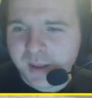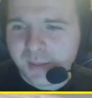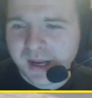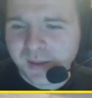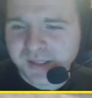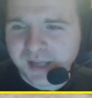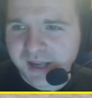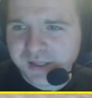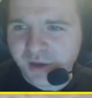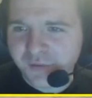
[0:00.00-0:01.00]
Anyways,
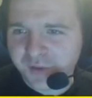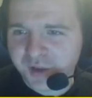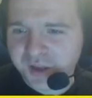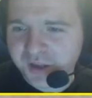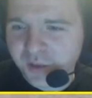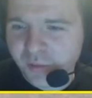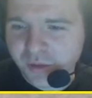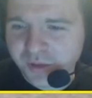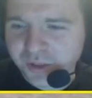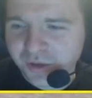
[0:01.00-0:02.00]
guys, hopefully you all
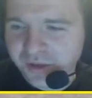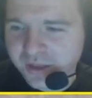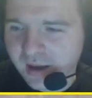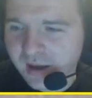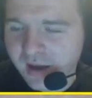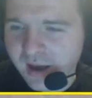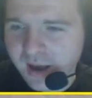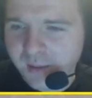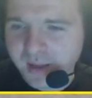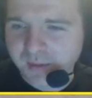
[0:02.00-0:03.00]
enjoyed
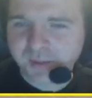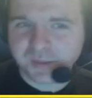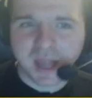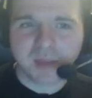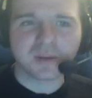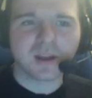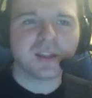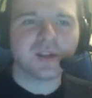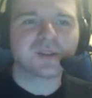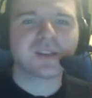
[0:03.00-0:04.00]
that. That was some gameplay
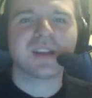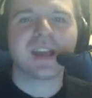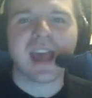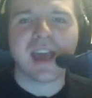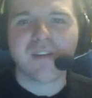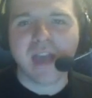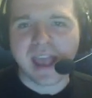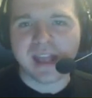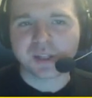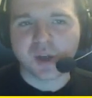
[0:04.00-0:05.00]
using the
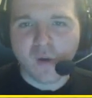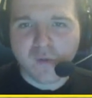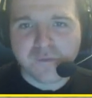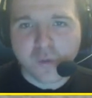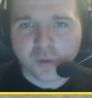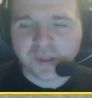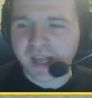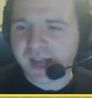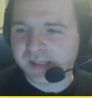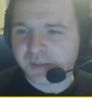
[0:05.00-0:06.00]
FHR-40
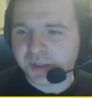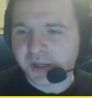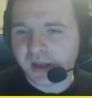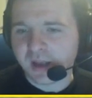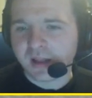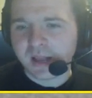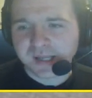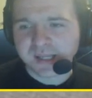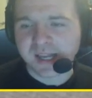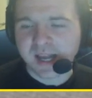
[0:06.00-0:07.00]
SMG. Like I
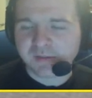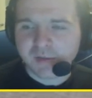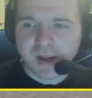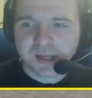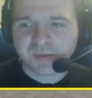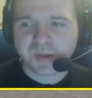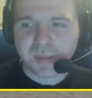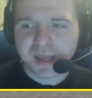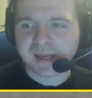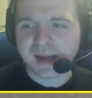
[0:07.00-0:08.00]
said, it kind of reminds me of the
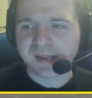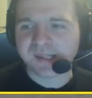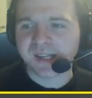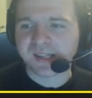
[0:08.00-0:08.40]
P90.